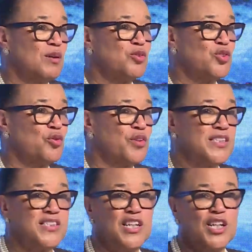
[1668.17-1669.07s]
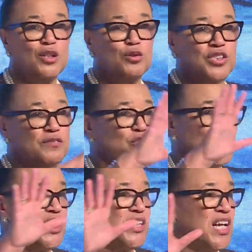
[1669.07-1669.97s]
I'm sure there's loads of
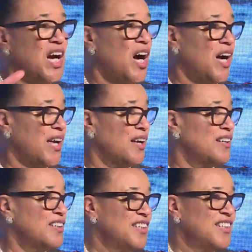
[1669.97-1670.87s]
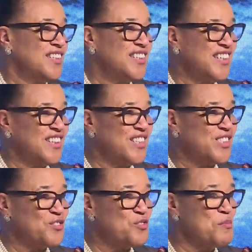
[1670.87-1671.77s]
genii in
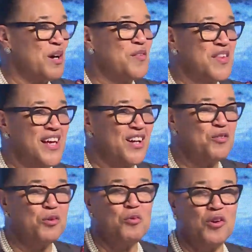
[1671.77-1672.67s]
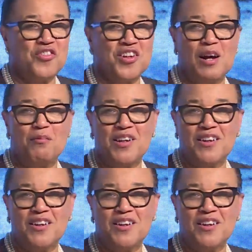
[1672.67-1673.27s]
this room up there who would want to come and